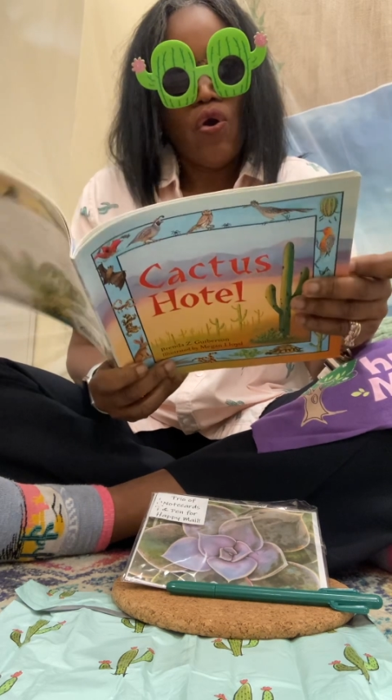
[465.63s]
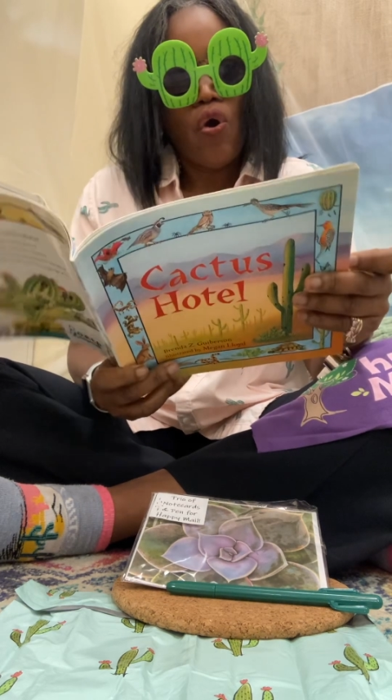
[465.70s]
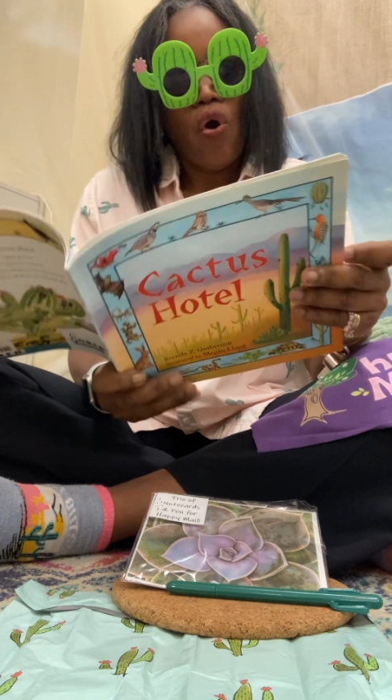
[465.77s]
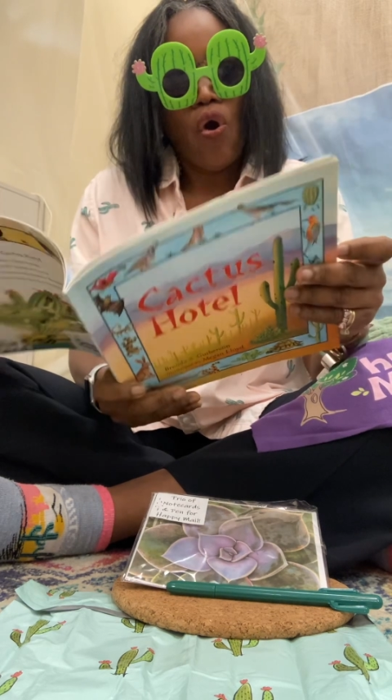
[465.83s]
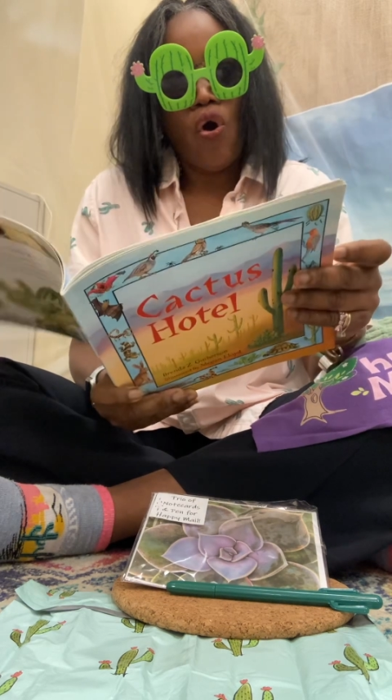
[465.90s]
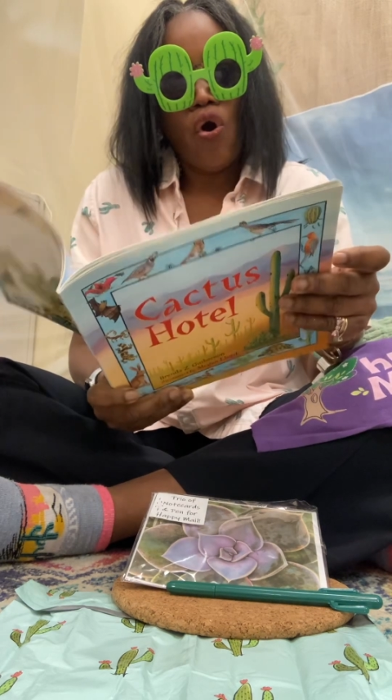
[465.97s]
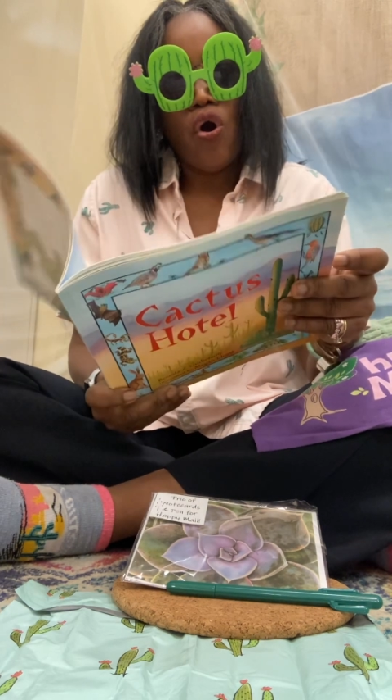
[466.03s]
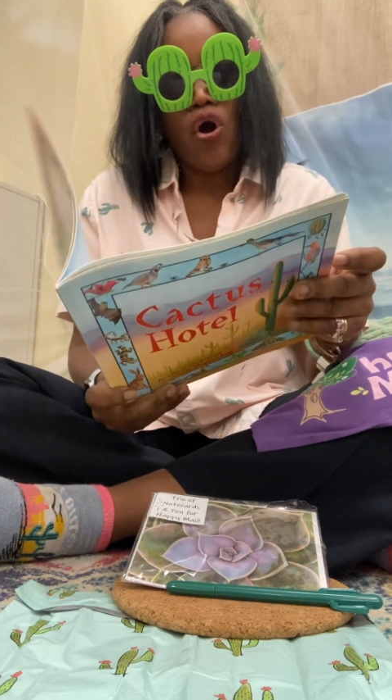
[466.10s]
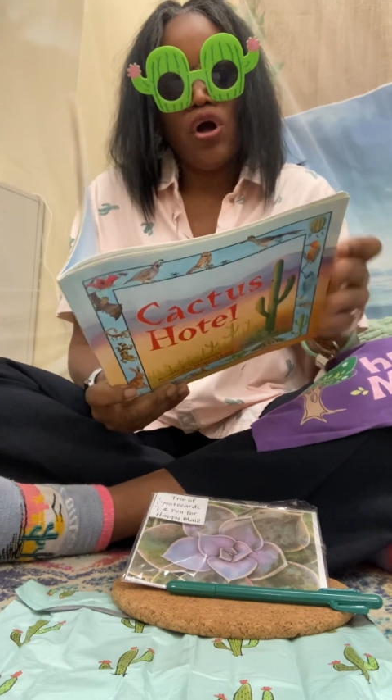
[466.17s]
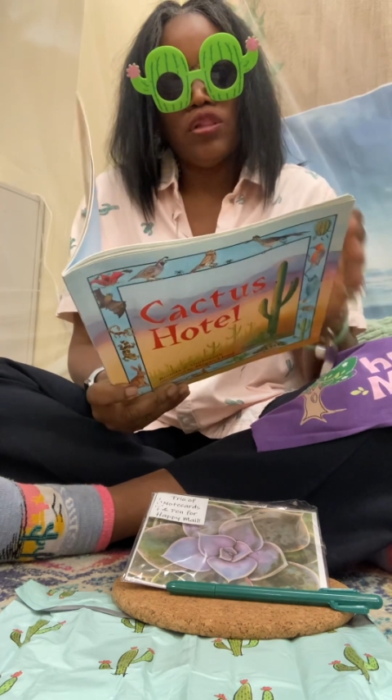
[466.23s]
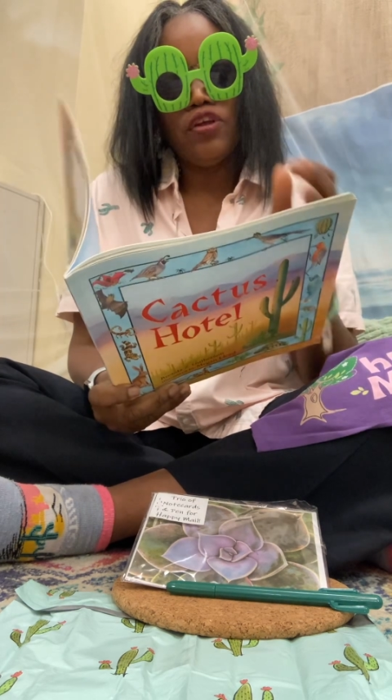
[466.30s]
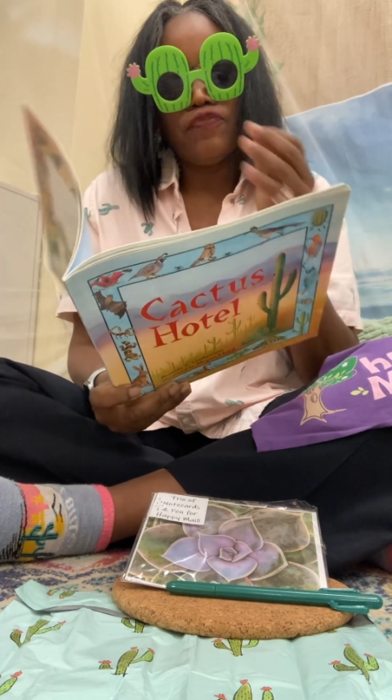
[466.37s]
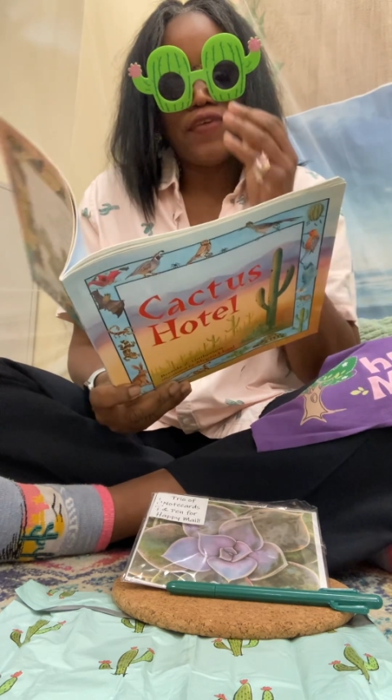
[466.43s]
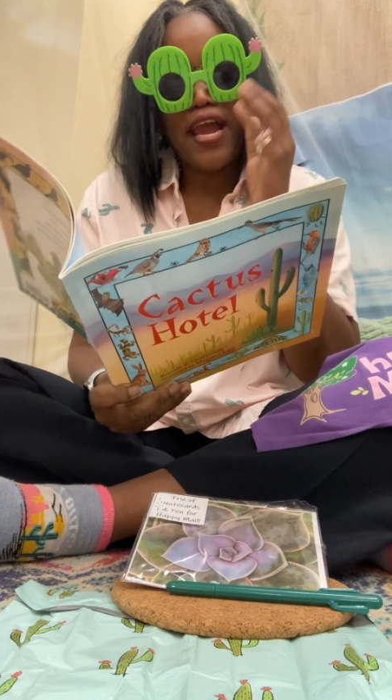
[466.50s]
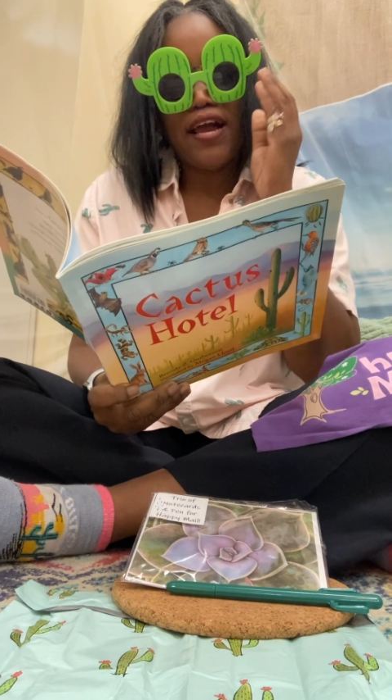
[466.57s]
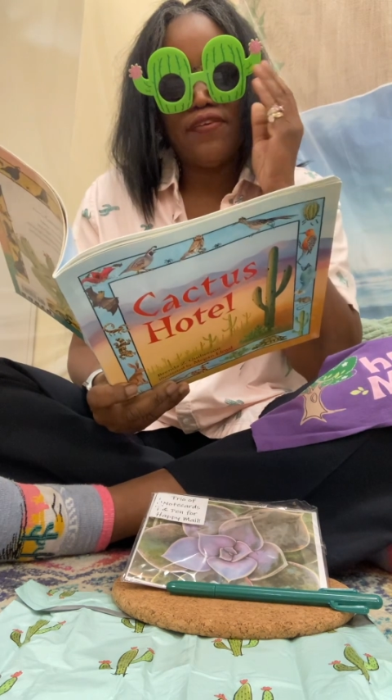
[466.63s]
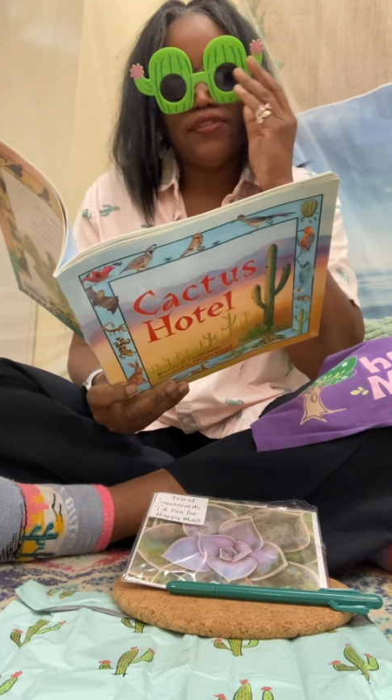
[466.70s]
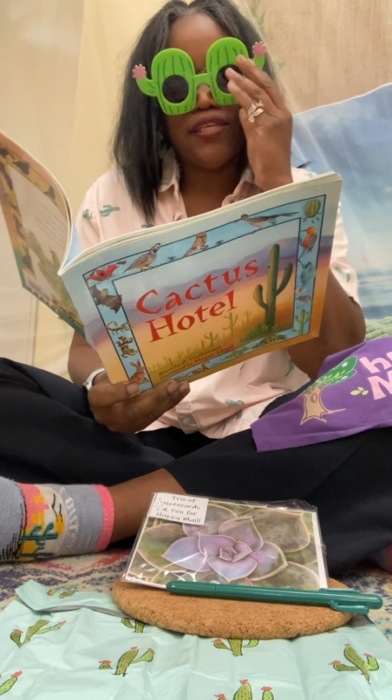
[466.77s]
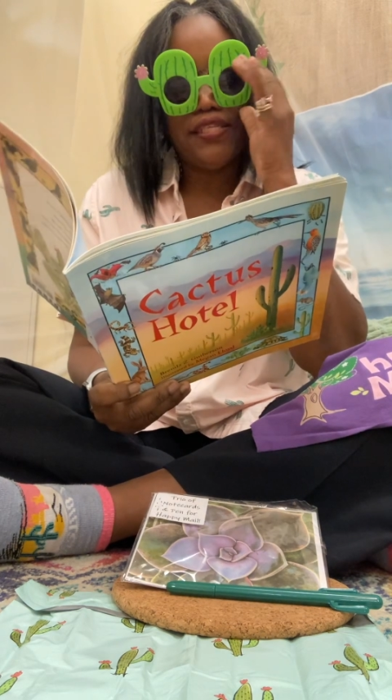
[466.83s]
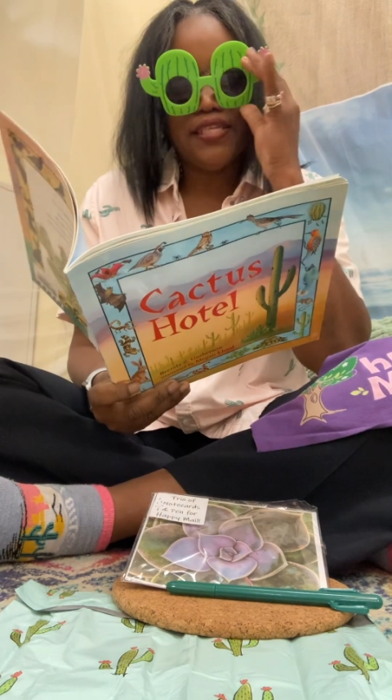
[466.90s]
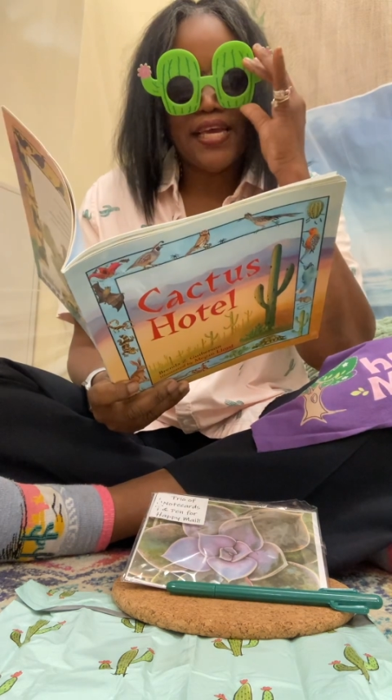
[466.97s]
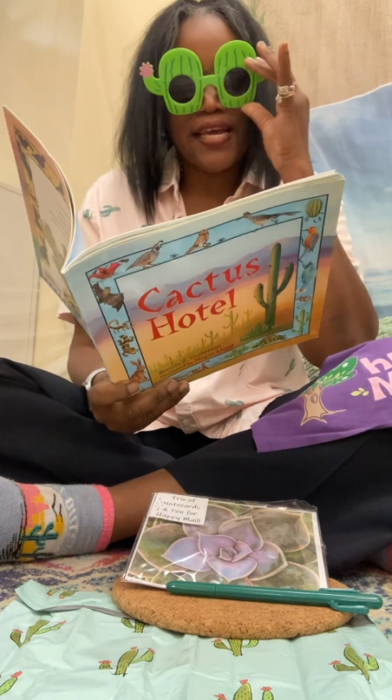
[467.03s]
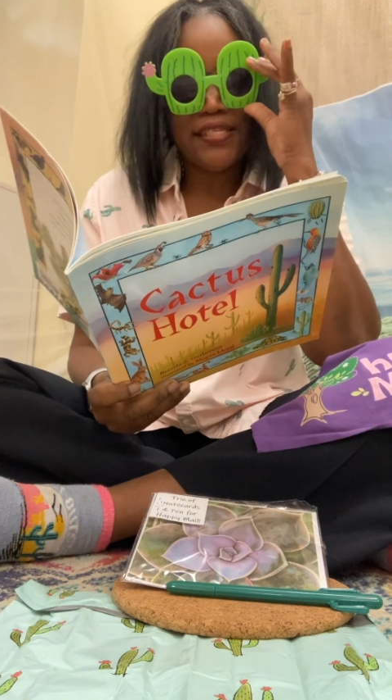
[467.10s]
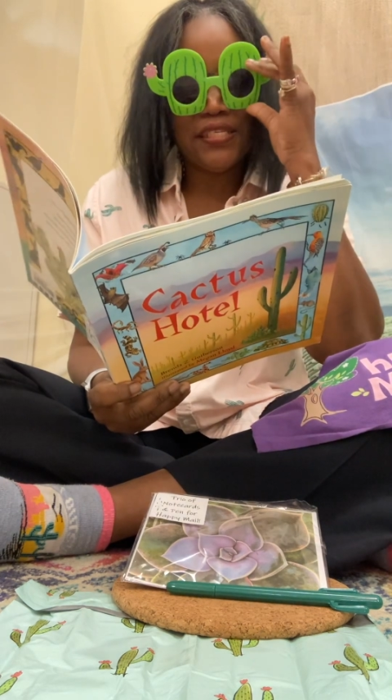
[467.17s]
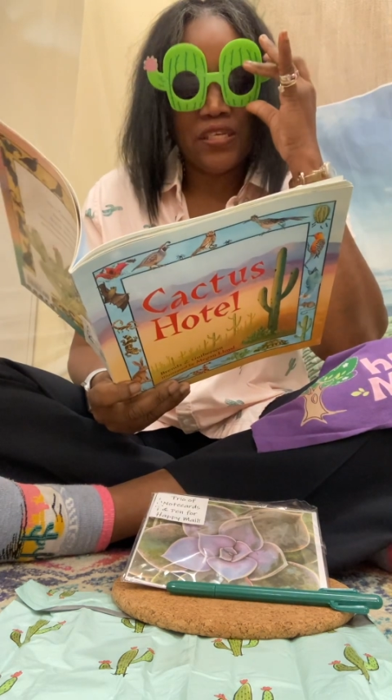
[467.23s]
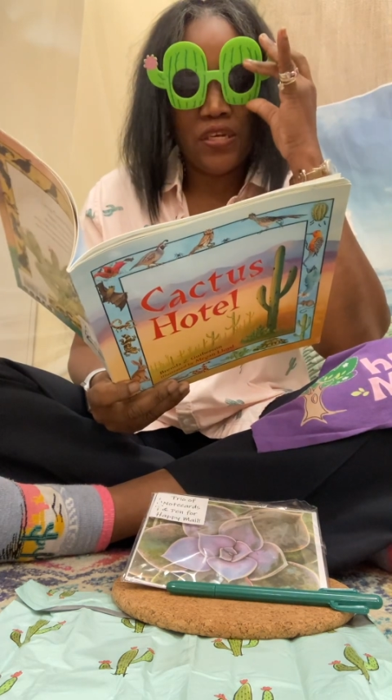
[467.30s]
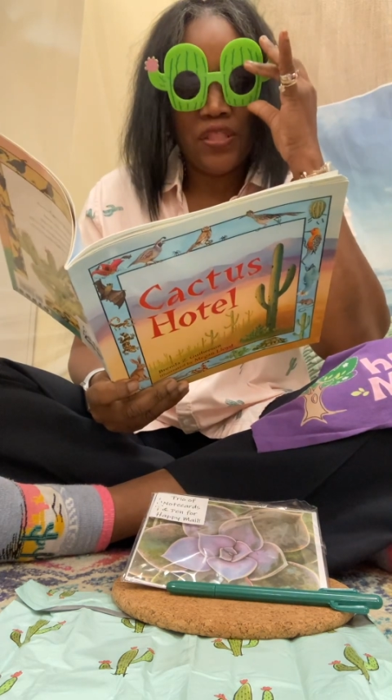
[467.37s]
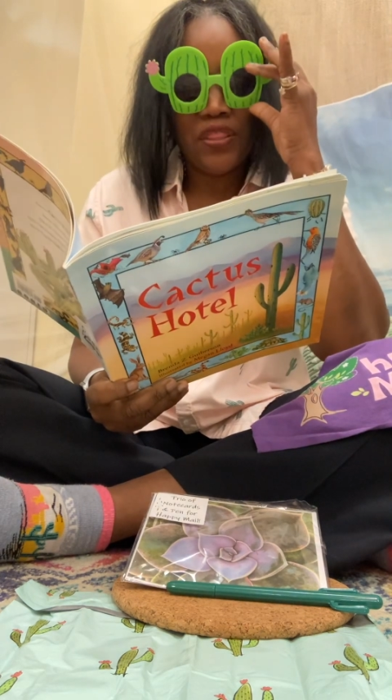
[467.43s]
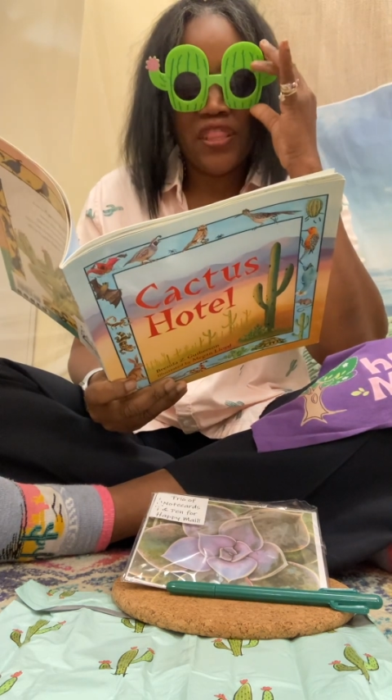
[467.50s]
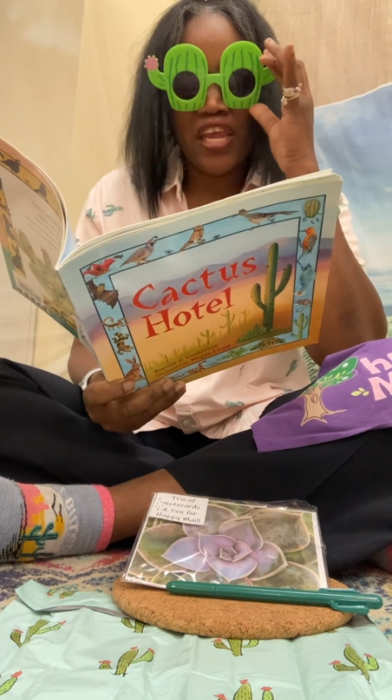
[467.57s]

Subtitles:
All around the desert,